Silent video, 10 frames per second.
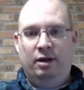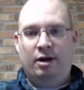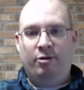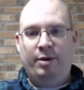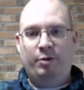
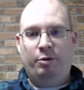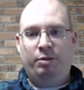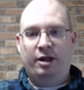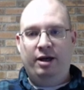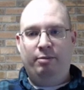I remember
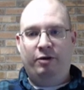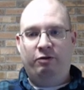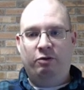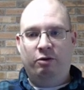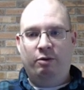playing
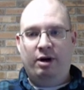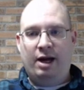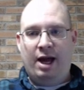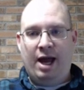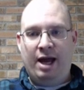before
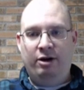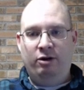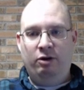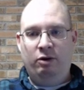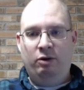where I had
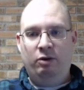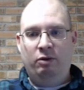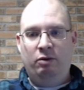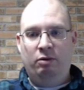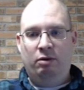
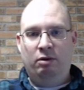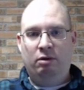no